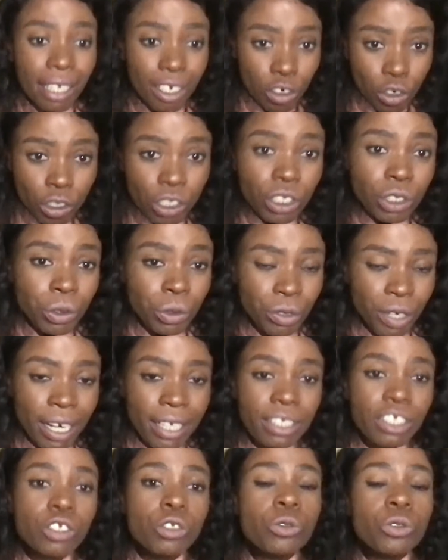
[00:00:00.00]
and continue
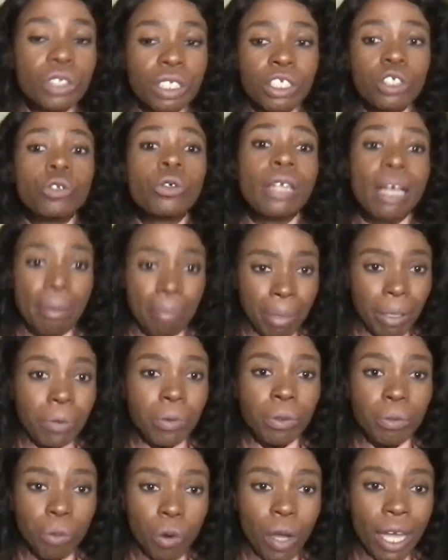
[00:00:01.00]
writing. You'll see you'll come back
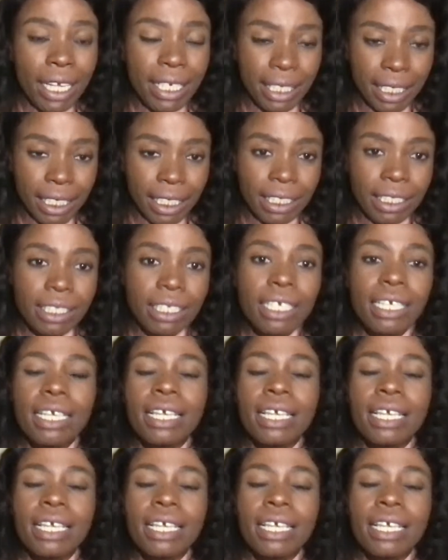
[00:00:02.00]
with more ideas.